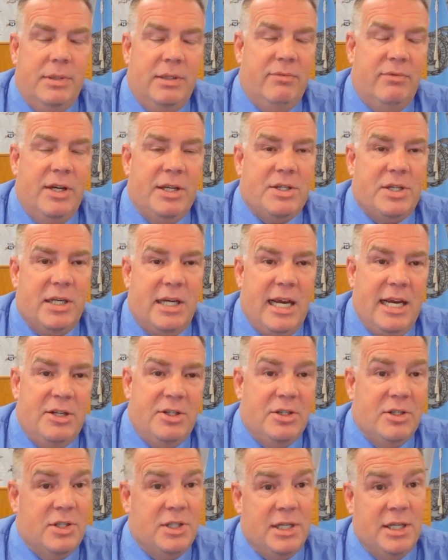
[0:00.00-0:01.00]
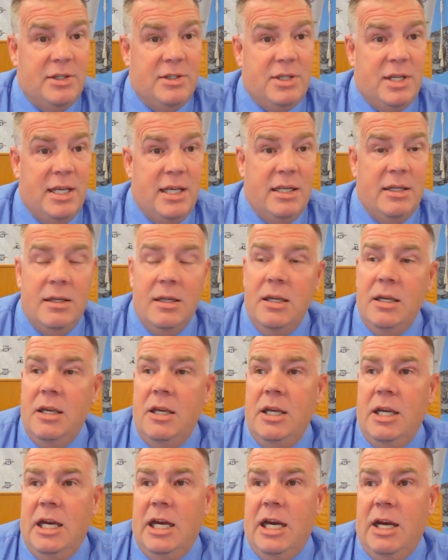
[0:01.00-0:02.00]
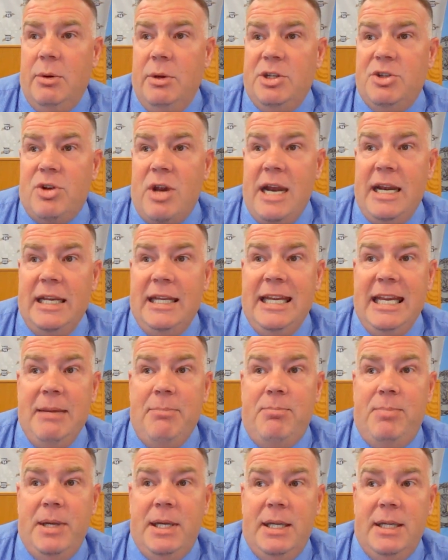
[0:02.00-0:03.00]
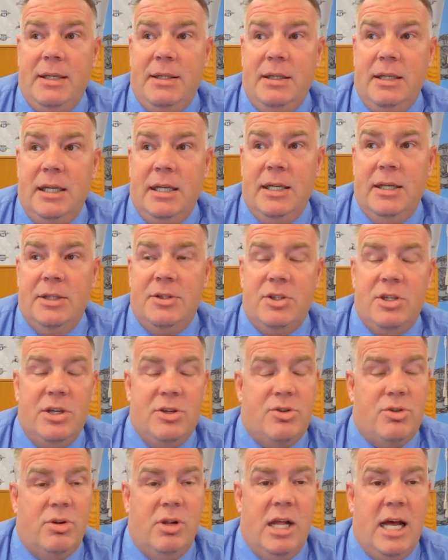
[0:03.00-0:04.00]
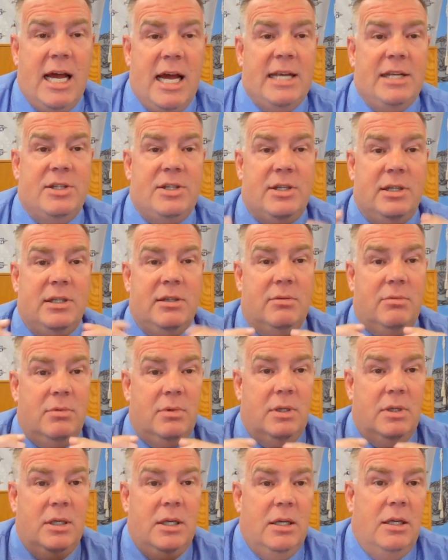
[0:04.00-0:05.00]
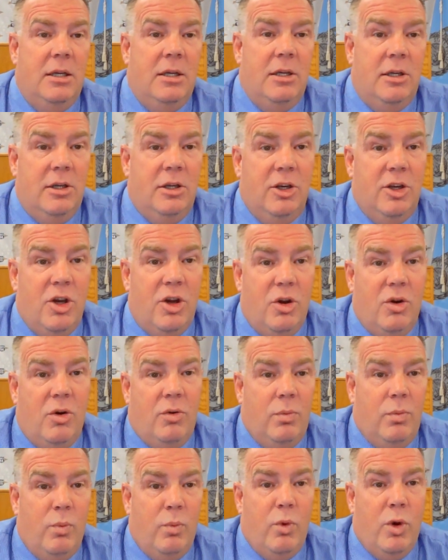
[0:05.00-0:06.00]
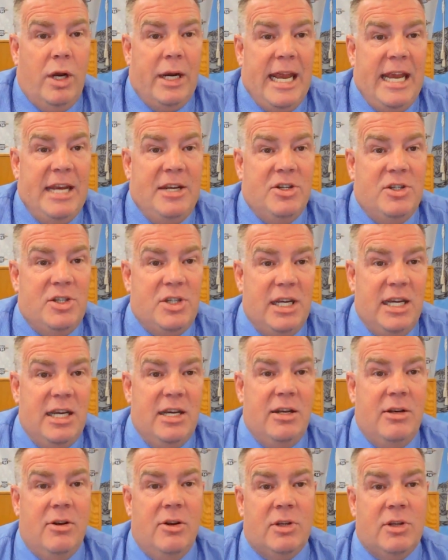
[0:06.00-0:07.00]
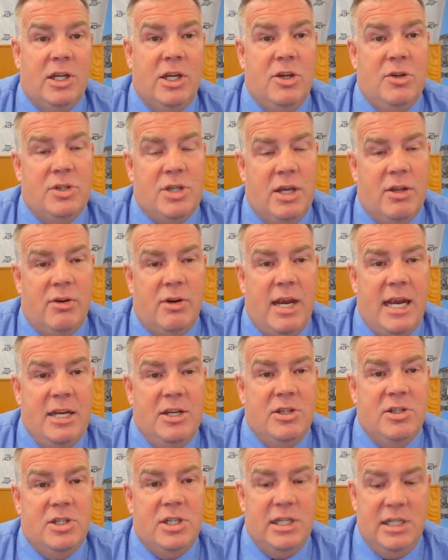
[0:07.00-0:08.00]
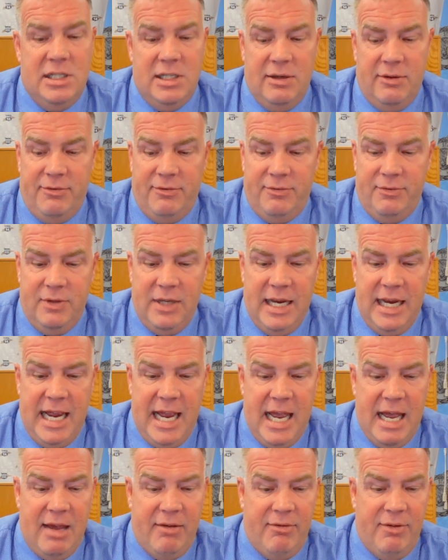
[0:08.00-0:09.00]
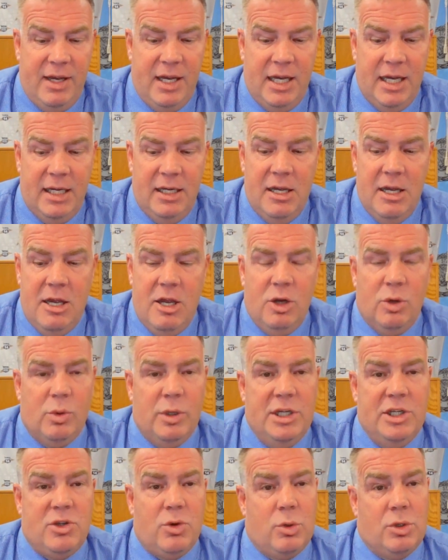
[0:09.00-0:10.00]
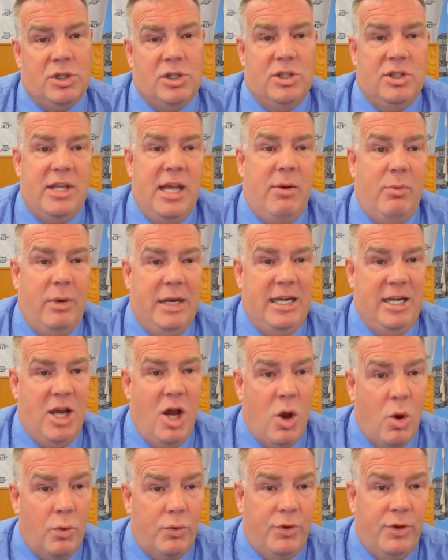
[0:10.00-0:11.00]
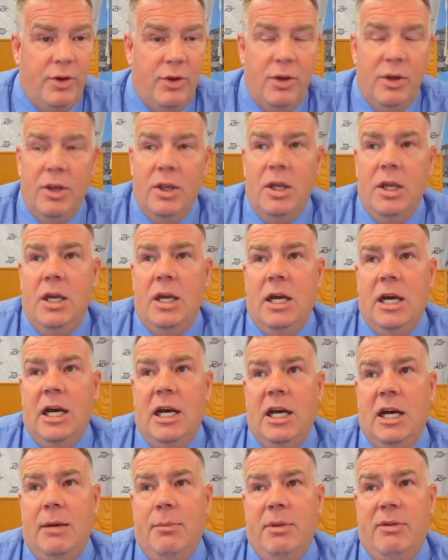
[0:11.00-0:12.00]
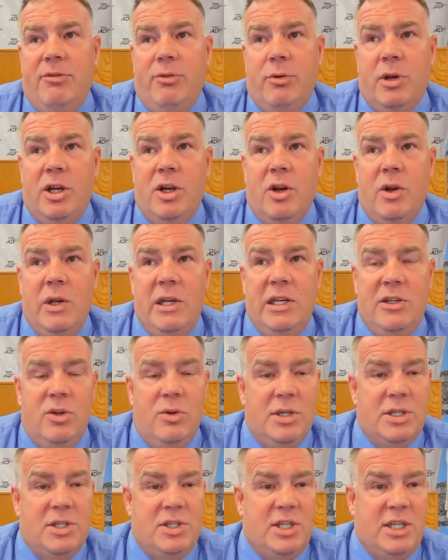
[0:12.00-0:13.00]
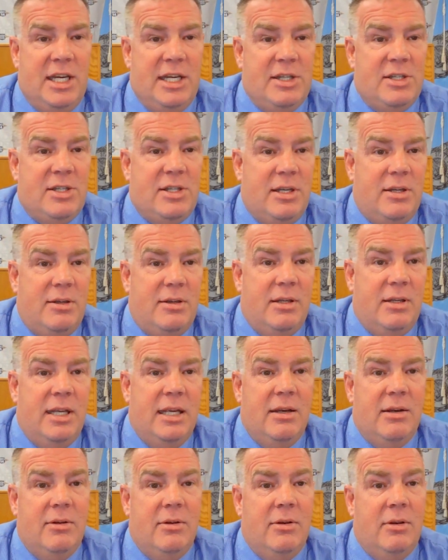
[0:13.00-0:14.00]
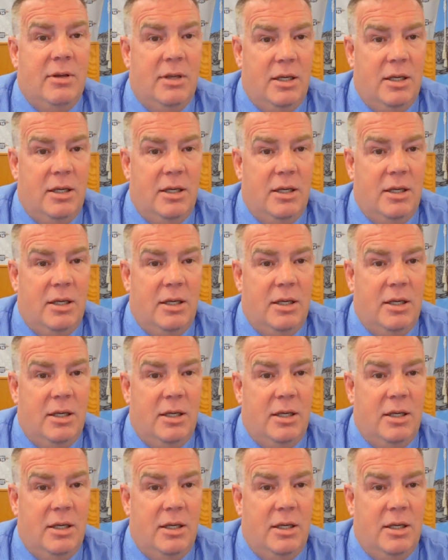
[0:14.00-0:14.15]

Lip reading: investigations since then. We try to keep it centralized and, one agency, and only use other agencies if they have resources that we don't. If we're going to assist, then